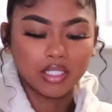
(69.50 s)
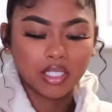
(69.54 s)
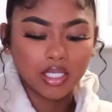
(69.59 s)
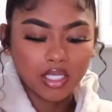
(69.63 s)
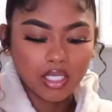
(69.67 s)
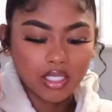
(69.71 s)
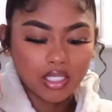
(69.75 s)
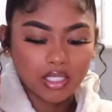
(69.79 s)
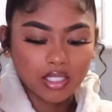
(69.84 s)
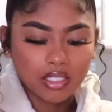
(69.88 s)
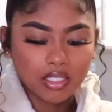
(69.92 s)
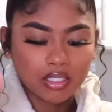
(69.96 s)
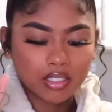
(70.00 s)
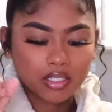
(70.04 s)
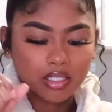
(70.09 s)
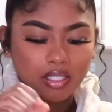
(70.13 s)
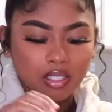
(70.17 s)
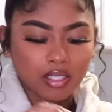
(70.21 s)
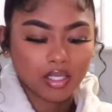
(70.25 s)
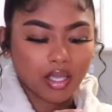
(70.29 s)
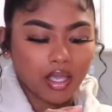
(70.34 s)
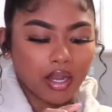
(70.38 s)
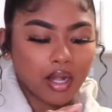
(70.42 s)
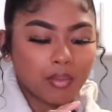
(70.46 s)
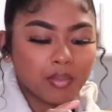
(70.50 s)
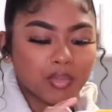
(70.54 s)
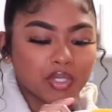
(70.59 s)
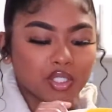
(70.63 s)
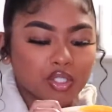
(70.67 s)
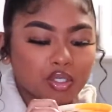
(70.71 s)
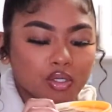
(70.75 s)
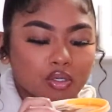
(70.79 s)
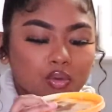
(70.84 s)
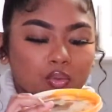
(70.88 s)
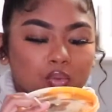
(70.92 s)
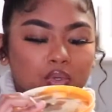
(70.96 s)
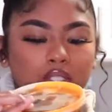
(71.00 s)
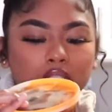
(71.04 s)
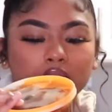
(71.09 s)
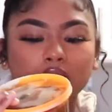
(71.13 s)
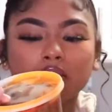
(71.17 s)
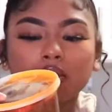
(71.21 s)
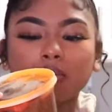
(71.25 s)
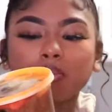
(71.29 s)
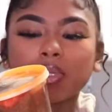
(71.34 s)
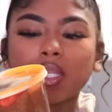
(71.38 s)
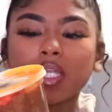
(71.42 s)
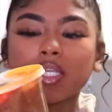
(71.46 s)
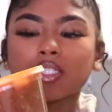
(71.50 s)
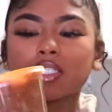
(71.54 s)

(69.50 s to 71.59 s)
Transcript: this, and I'm gonna show you when it's on the plate.